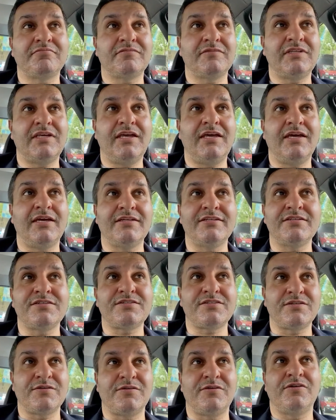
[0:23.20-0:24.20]
yeah,
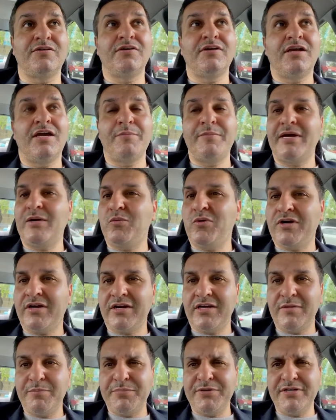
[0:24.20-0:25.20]
just about what
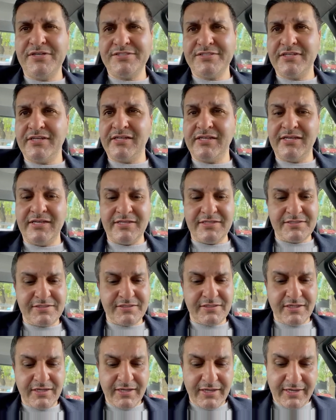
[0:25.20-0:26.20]
kind of person he is
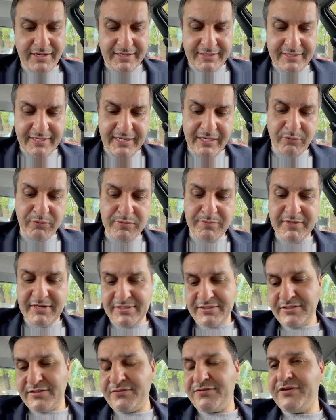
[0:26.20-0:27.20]
and how he
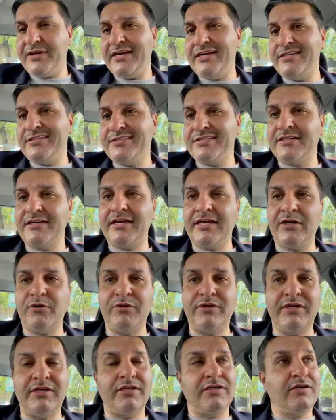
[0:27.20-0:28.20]
meets the fans and how
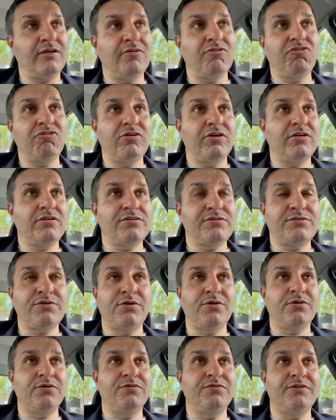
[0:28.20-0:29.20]
he sort
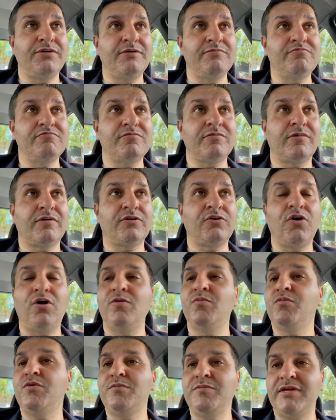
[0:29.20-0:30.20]
of got
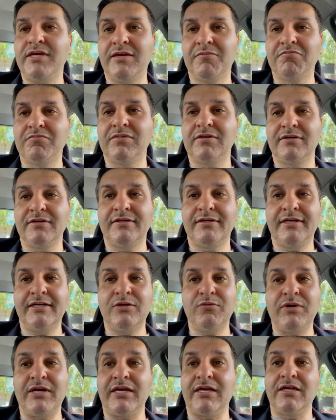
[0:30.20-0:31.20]
on with me.
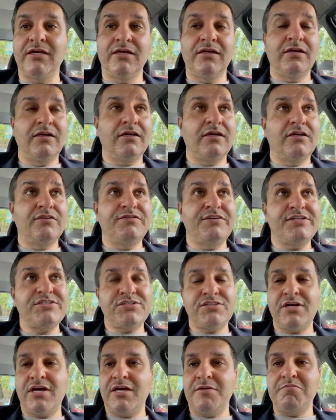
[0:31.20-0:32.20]
Anyway, first
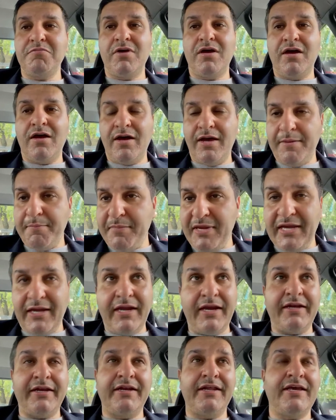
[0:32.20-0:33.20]
time I met
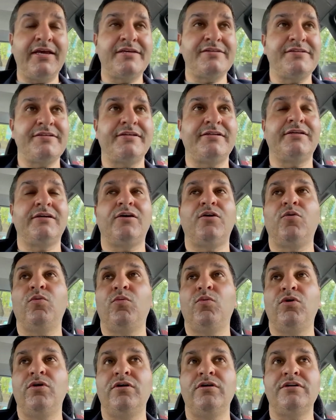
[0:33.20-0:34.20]
Eden Hazard
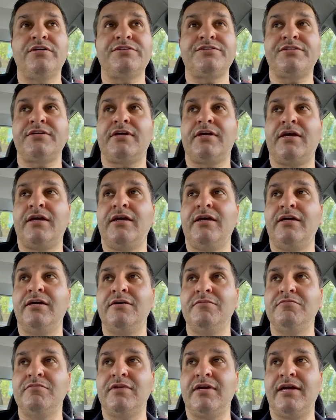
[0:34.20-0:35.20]
was
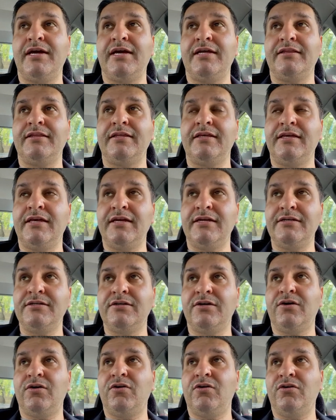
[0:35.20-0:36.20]
at the end
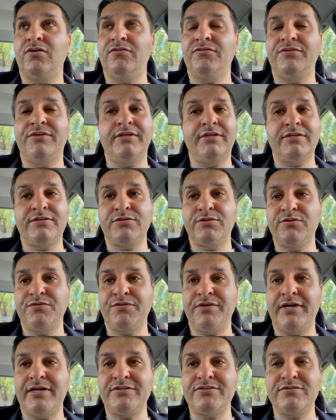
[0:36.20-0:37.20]
of the
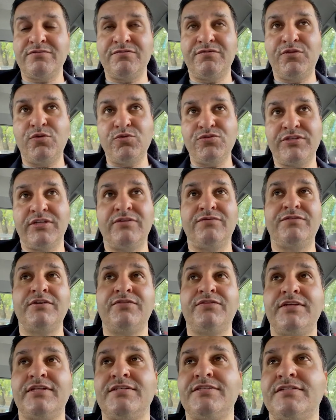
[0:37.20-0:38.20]

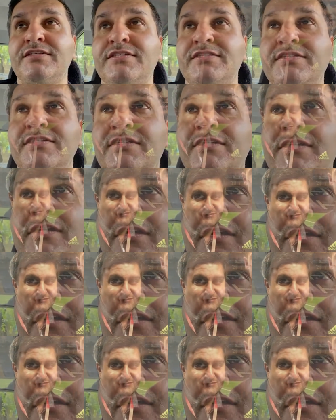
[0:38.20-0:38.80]
2014-15 season.